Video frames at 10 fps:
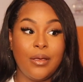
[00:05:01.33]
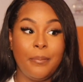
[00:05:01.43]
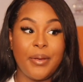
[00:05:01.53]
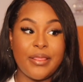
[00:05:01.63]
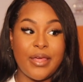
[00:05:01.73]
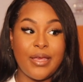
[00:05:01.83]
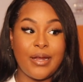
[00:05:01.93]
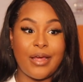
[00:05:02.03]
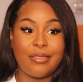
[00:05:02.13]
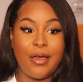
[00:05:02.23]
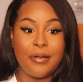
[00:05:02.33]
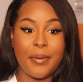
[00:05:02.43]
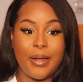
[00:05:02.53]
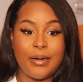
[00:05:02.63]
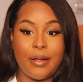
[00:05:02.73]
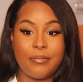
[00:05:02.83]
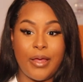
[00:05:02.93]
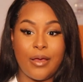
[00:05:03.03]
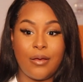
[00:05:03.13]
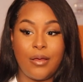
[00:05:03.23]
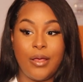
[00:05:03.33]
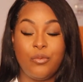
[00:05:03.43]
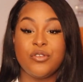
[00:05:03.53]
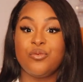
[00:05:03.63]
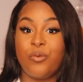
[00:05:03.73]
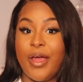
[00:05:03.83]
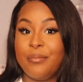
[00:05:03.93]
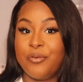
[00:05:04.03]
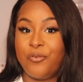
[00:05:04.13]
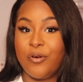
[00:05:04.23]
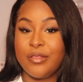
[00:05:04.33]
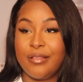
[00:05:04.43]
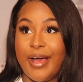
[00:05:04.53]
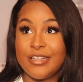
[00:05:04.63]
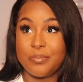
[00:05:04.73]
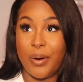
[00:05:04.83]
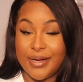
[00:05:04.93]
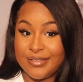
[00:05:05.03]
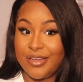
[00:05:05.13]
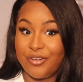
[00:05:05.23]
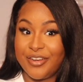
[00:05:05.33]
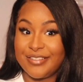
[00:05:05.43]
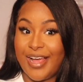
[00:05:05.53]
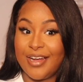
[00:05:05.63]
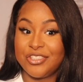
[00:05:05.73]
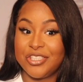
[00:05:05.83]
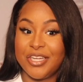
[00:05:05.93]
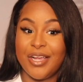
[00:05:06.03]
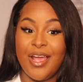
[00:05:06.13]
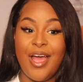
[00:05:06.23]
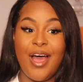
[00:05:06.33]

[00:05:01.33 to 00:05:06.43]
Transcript: But then I thought about it and I'm like, it was right before the last price increase actually.